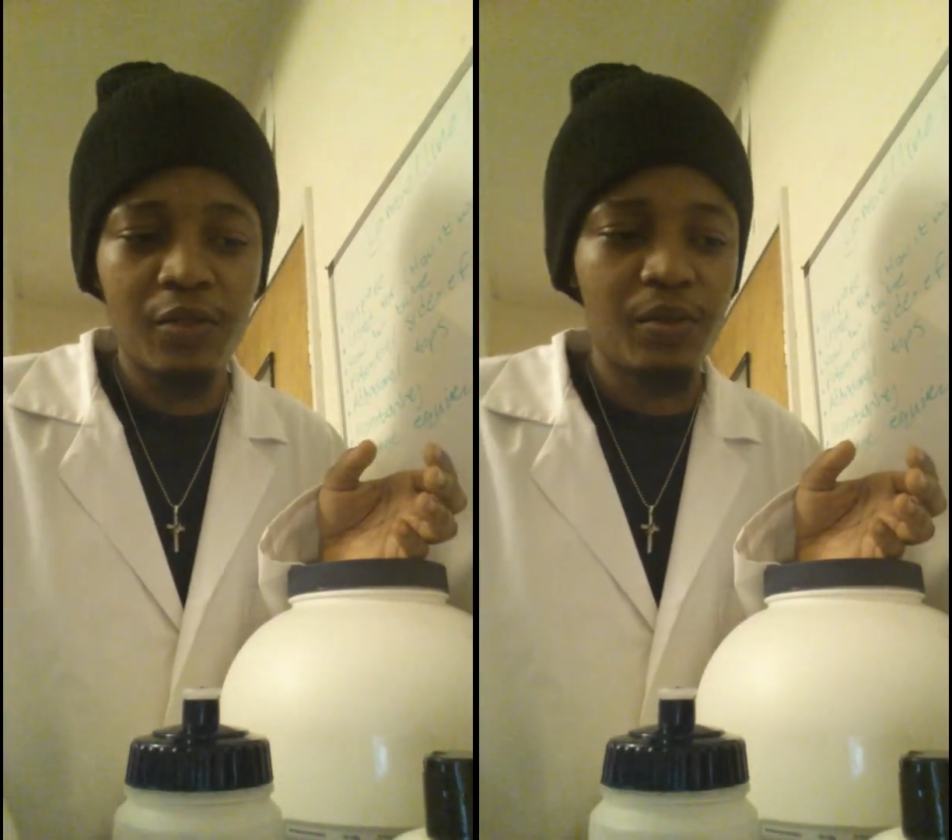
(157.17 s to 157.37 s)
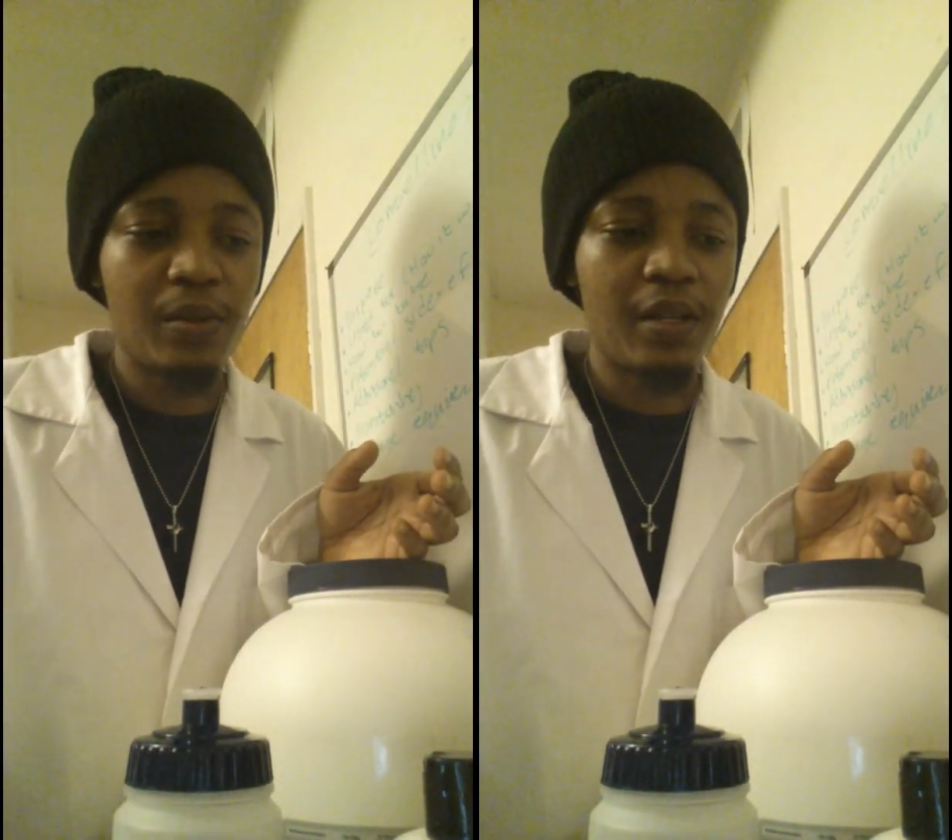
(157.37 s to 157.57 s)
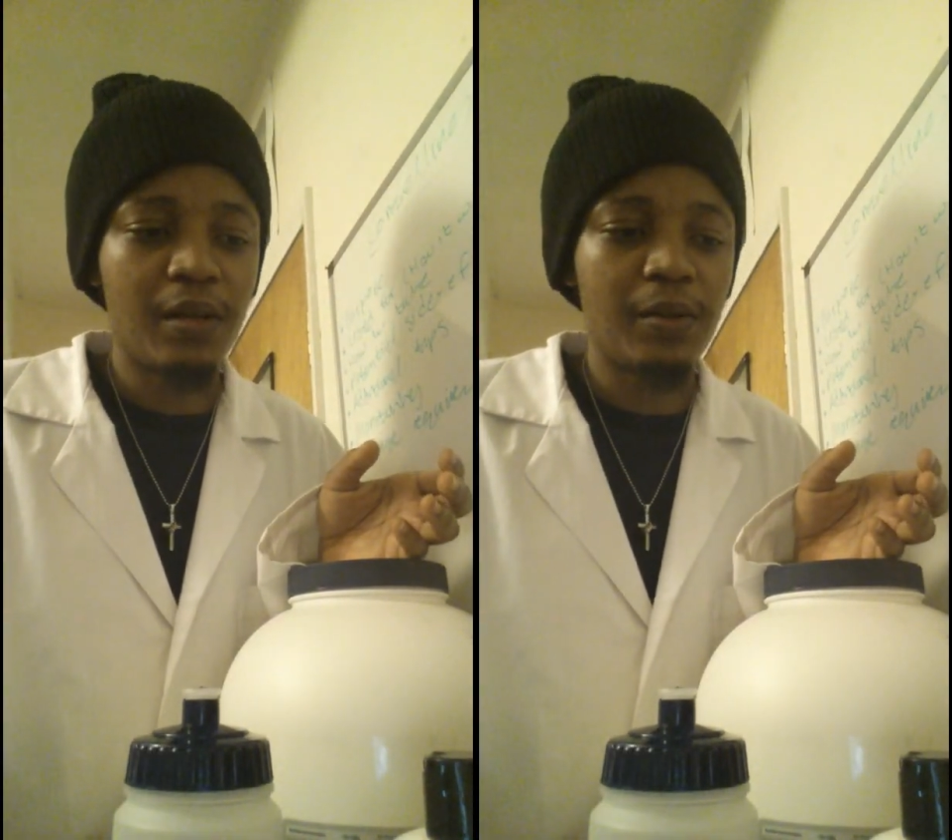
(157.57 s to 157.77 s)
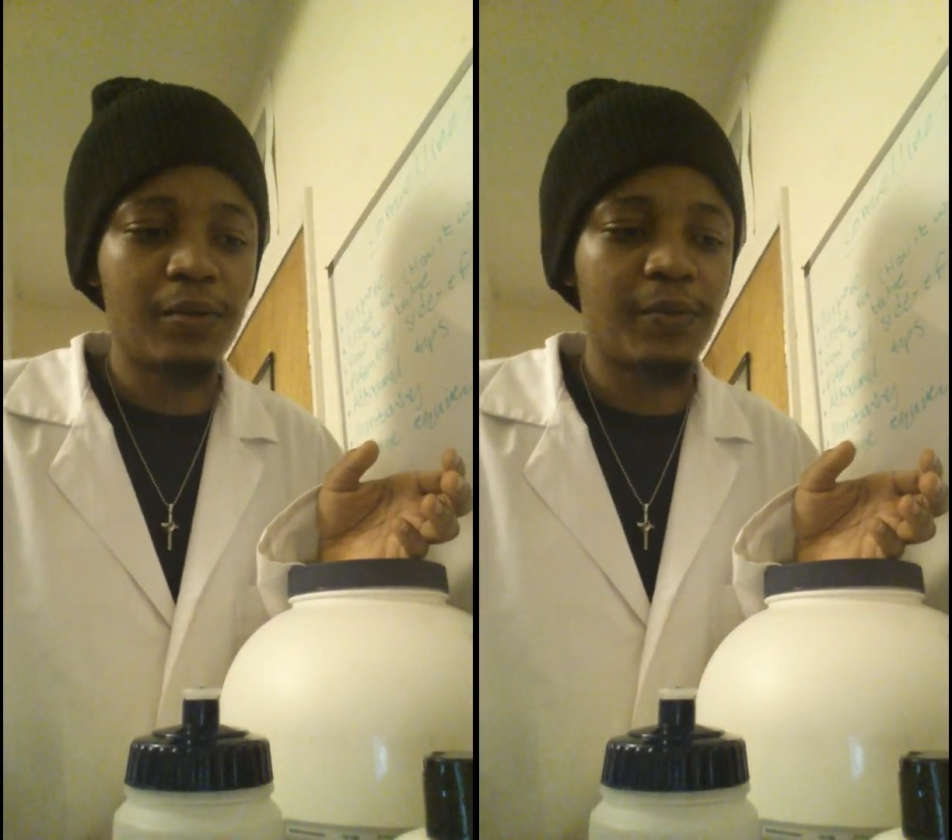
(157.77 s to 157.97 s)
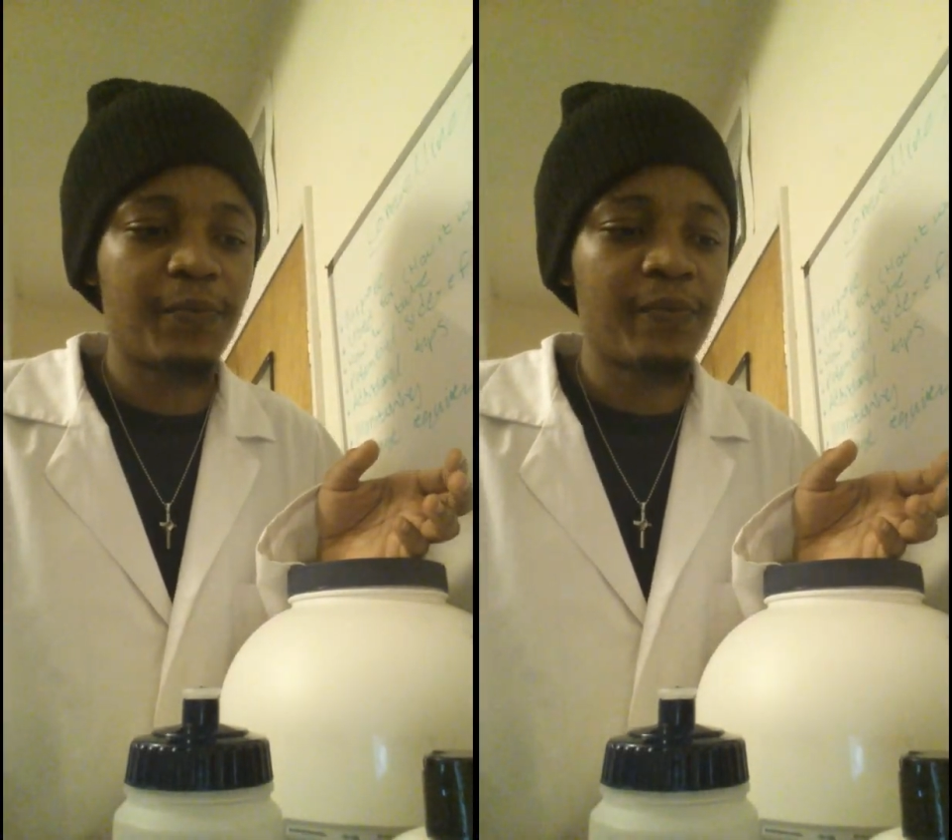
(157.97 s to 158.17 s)
So
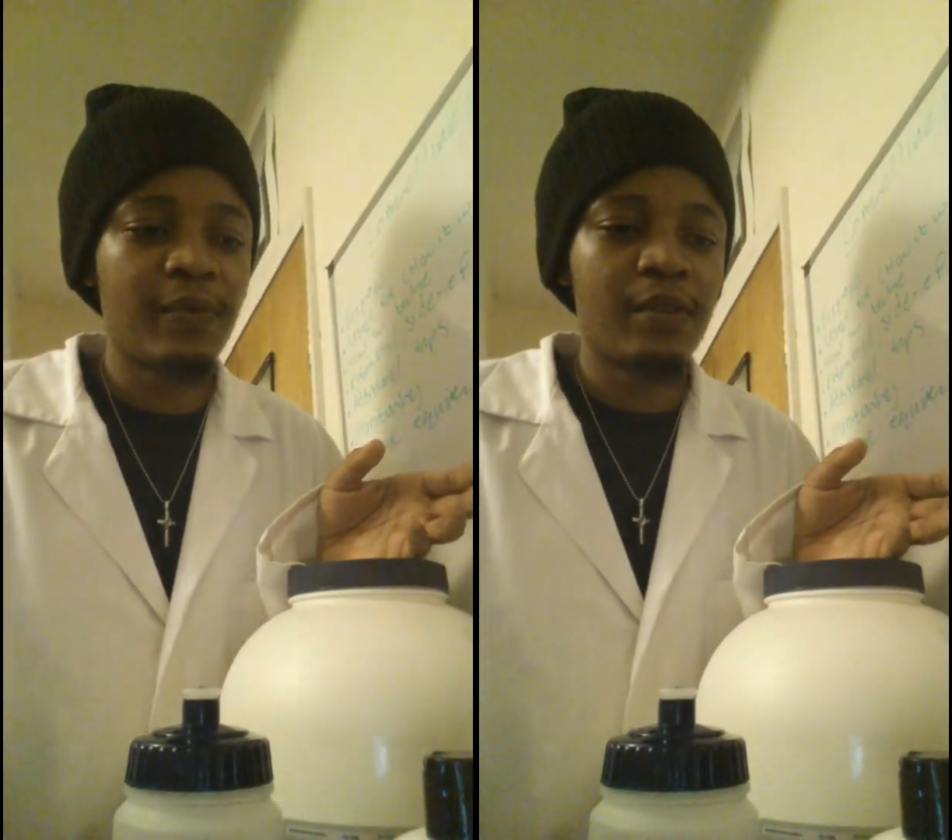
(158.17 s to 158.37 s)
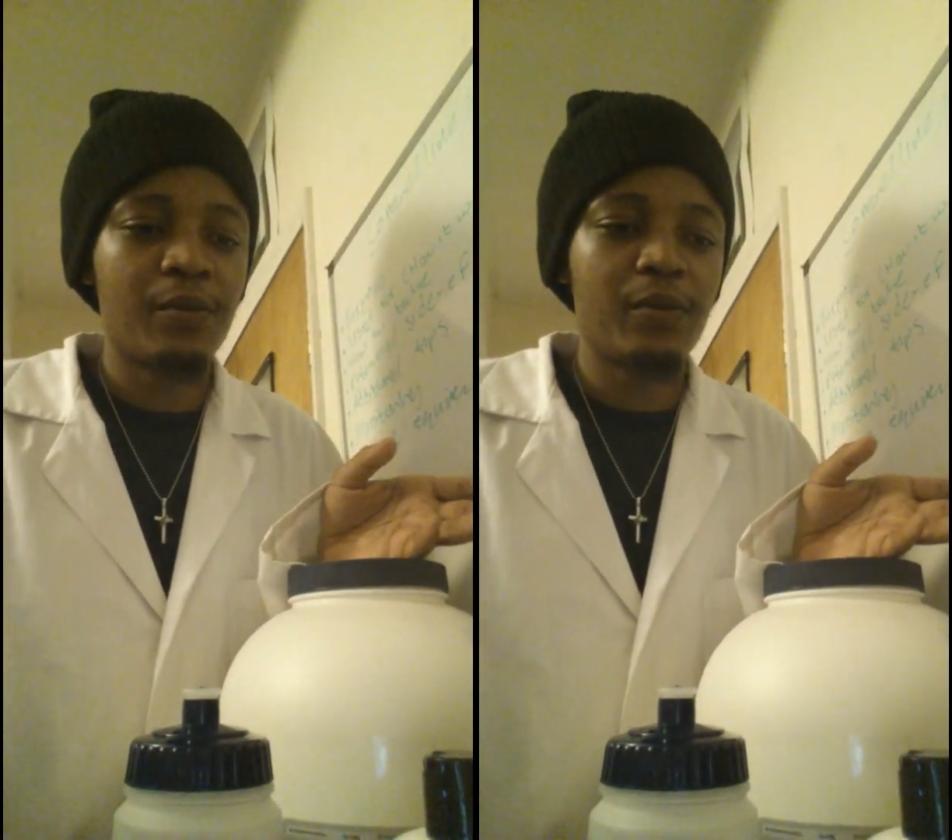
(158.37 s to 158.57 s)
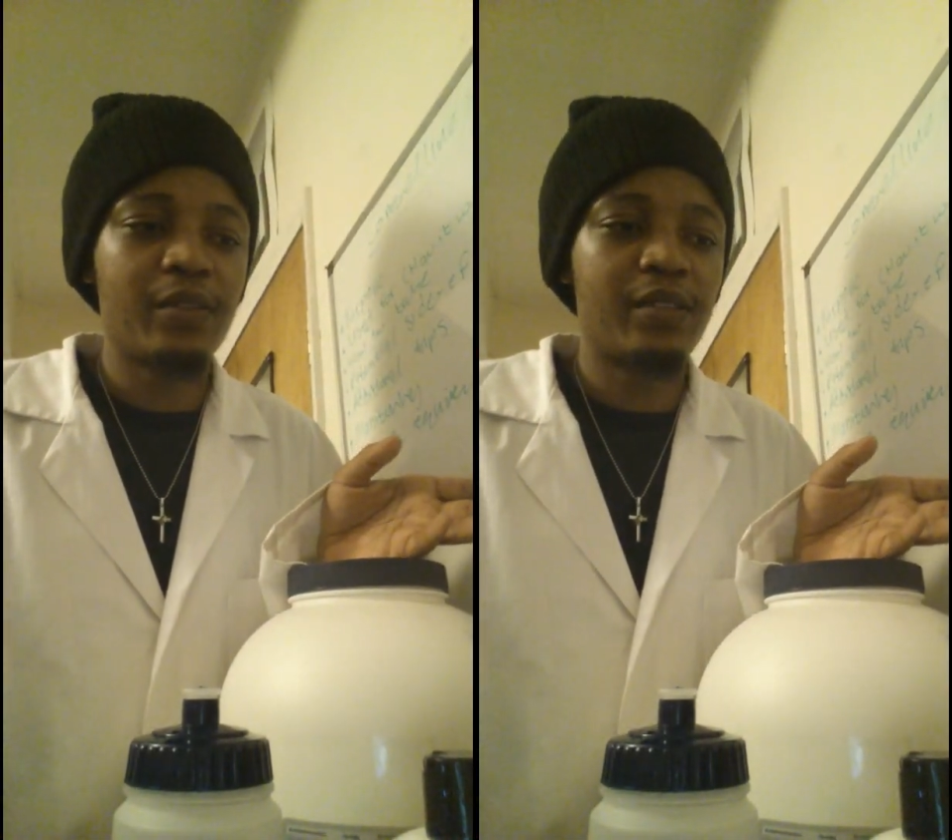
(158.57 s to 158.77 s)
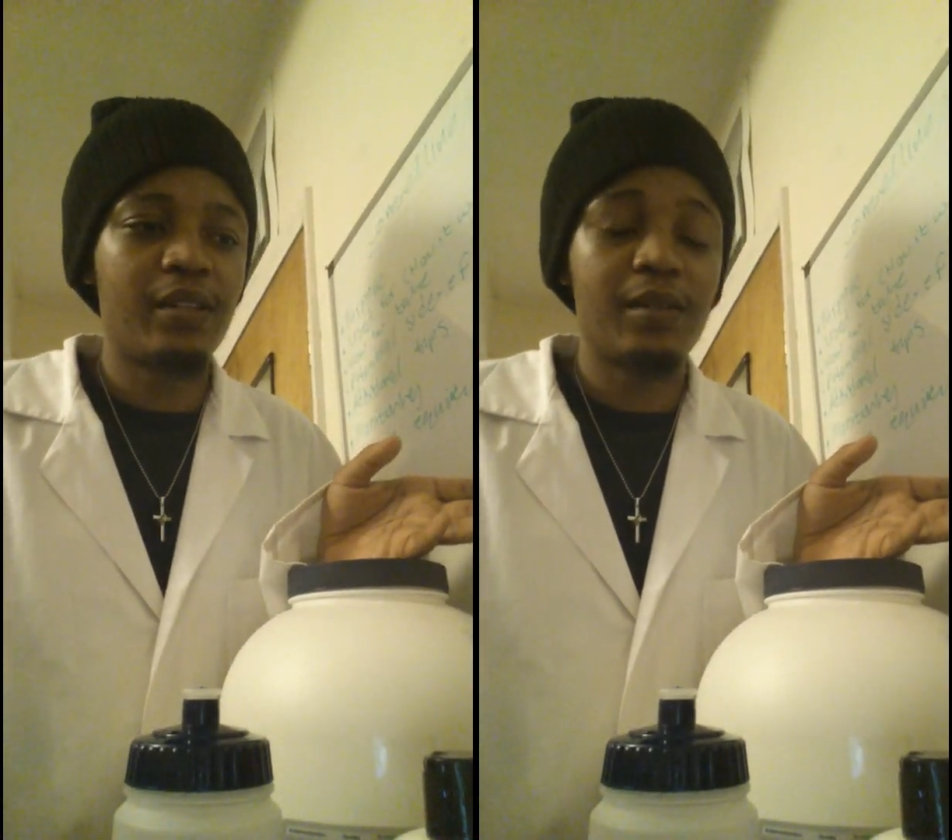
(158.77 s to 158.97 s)
now, with